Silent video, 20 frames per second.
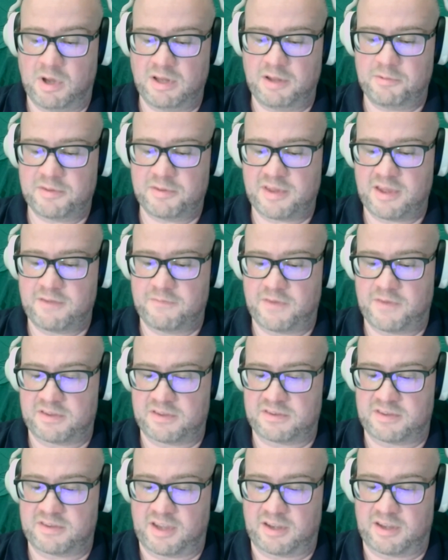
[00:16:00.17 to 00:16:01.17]
I was at
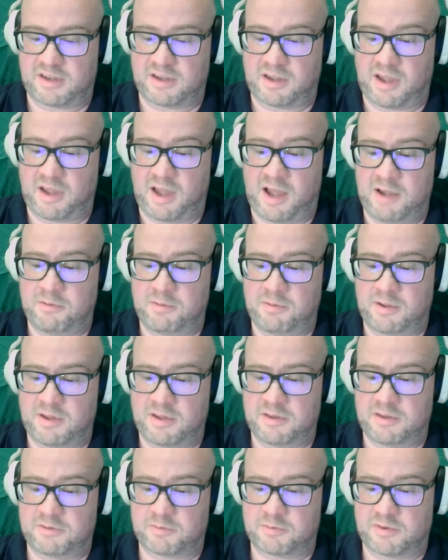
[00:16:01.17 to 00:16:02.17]
Investec, I
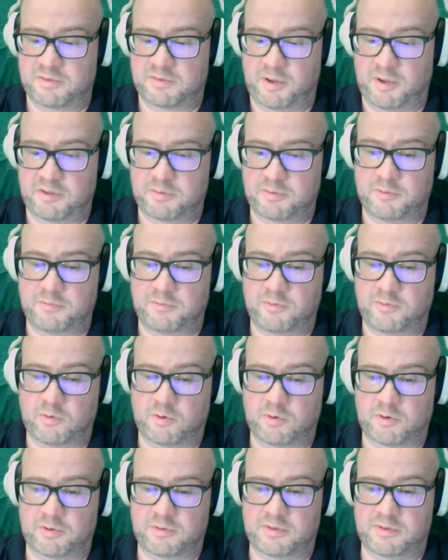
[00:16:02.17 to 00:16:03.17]
was responsible
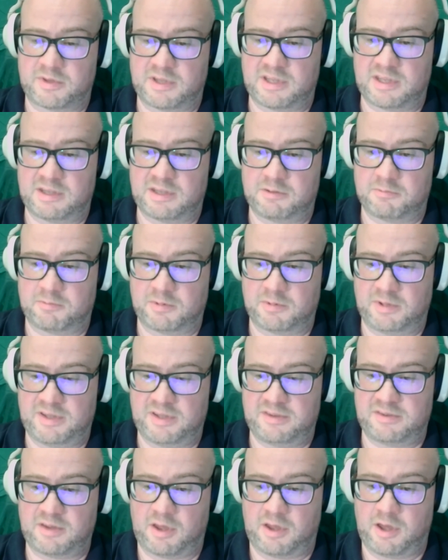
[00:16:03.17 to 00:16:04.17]
for the
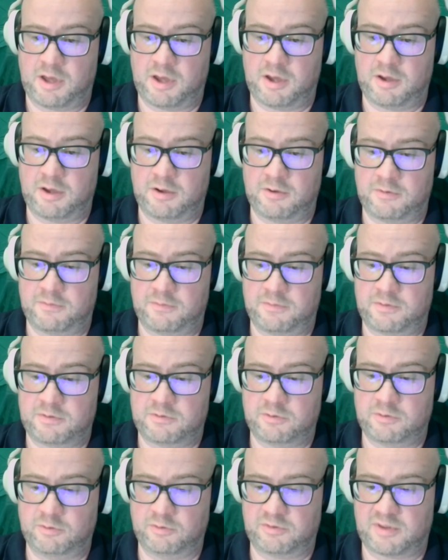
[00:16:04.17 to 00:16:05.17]
release of
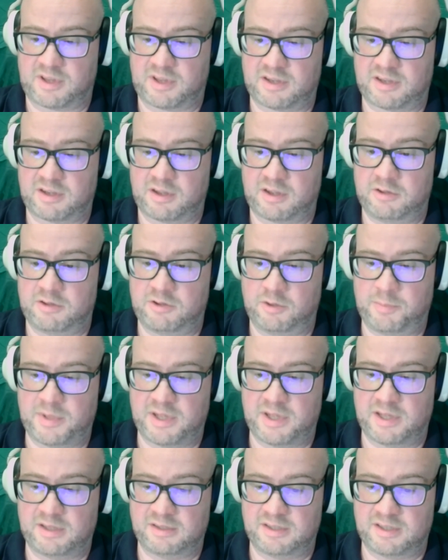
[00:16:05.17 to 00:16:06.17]
tools like
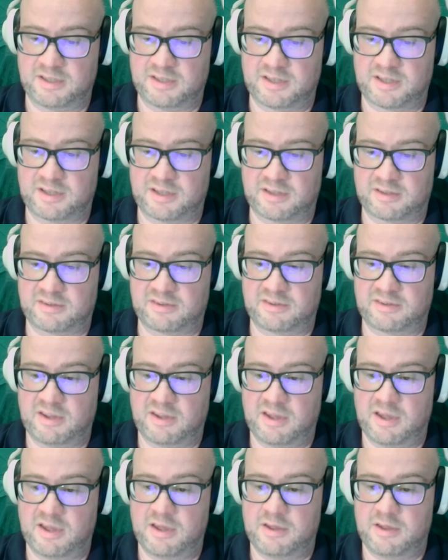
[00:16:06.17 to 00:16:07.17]
Adobe Analytics,
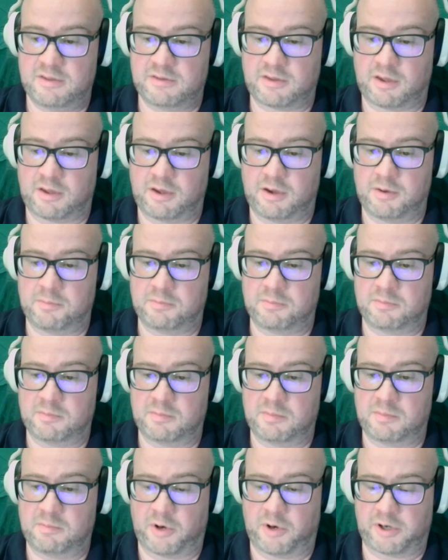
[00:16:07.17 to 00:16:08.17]
some
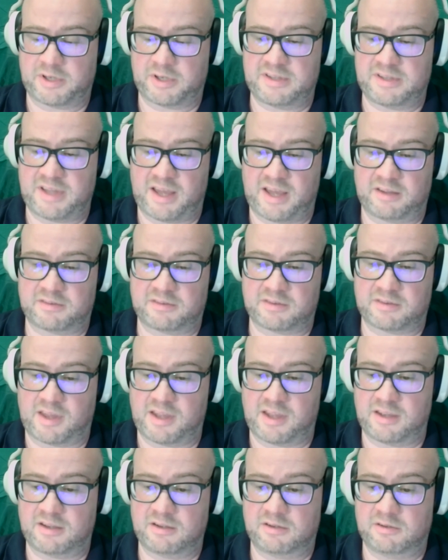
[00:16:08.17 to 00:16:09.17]
marketing tags
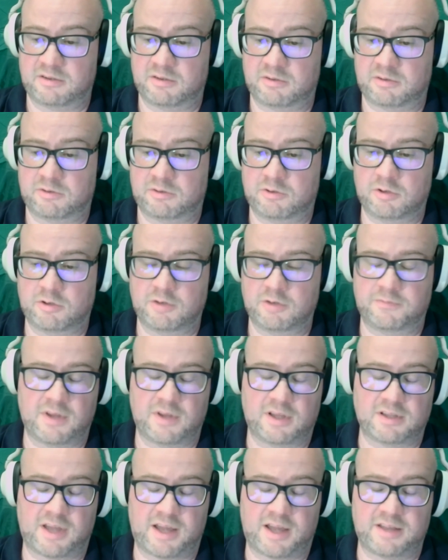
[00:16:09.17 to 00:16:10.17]
like Google
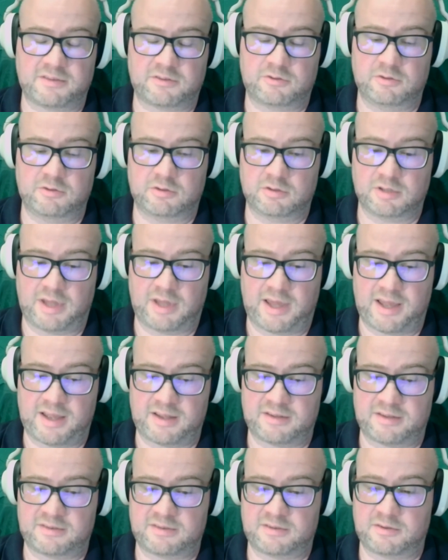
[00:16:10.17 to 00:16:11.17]
Floodlights, Google
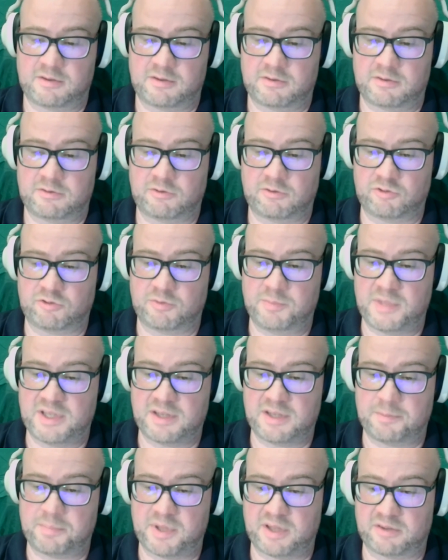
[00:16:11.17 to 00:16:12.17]
Ads, social
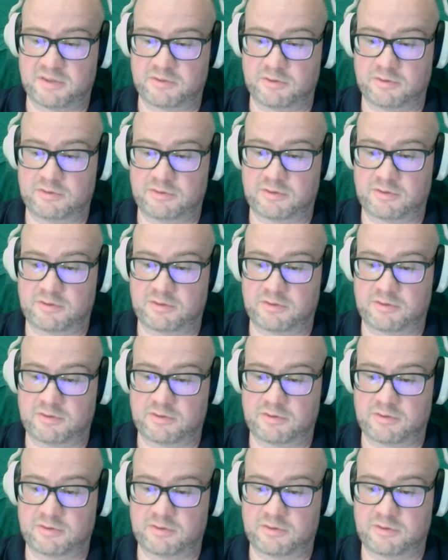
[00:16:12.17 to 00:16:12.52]
media pixels.